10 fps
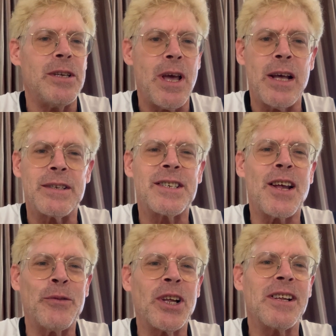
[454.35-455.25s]
At
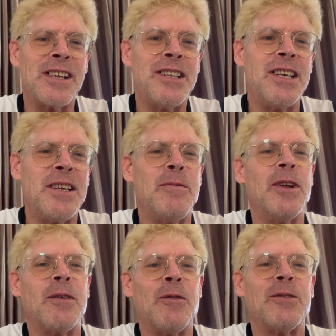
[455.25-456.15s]
7 in the
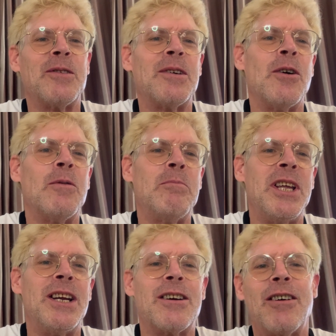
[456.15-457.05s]
evening, we'll go
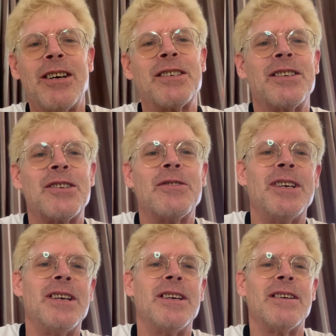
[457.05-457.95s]
meet across the
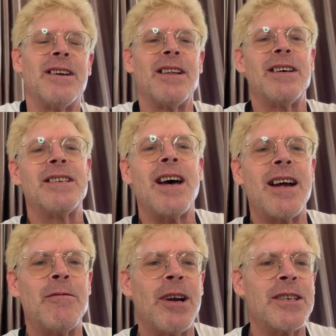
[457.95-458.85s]
street here at a Thai
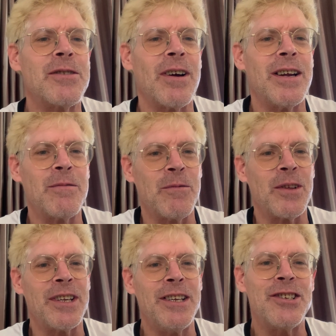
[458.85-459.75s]
restaurant, and
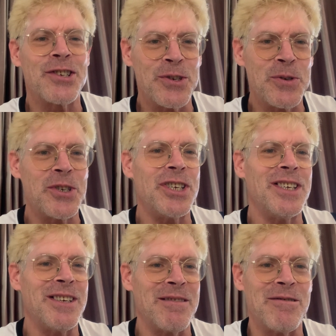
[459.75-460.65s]
we'll eat
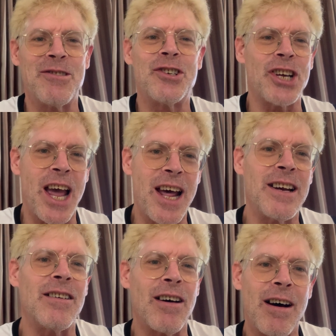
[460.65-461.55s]
sushi and chat
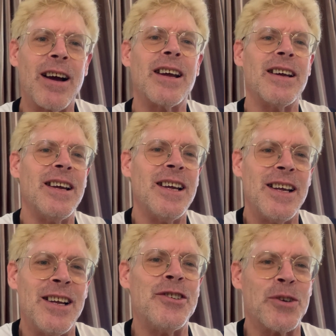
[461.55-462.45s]
and talk,
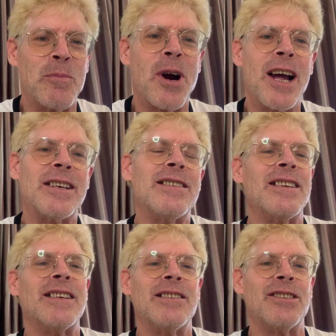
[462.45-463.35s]
and she'll practice
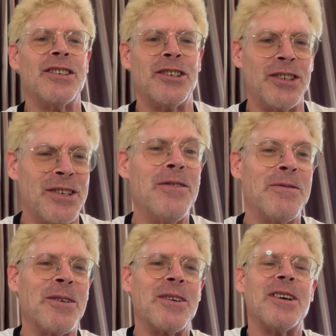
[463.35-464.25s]
English, and she's doing
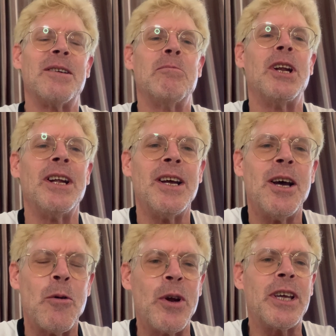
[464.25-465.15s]
real good, but
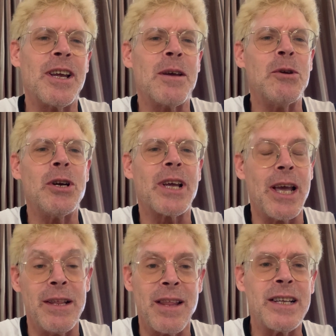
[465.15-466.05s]
we can
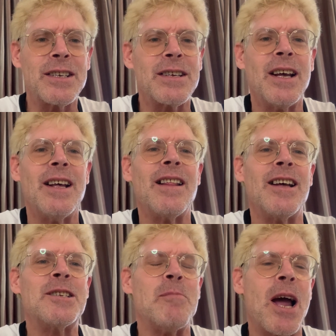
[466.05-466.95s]
communicate, and
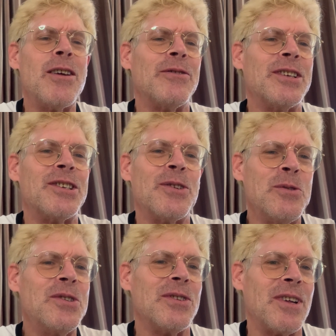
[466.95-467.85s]
that's my only
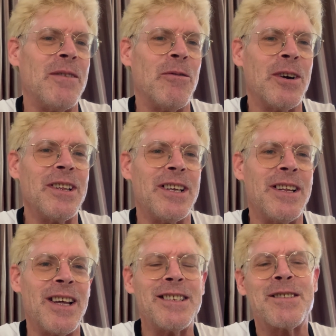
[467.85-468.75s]
social life, really,
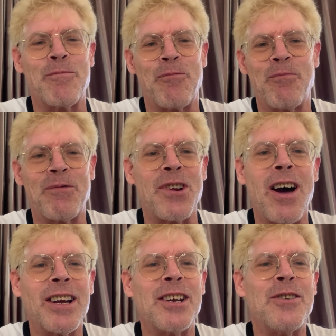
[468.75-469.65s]
and that's
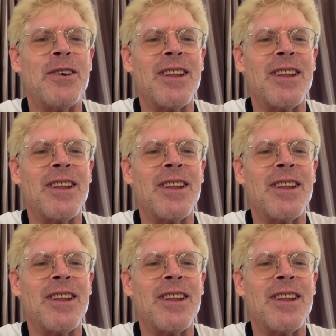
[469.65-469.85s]
talking to a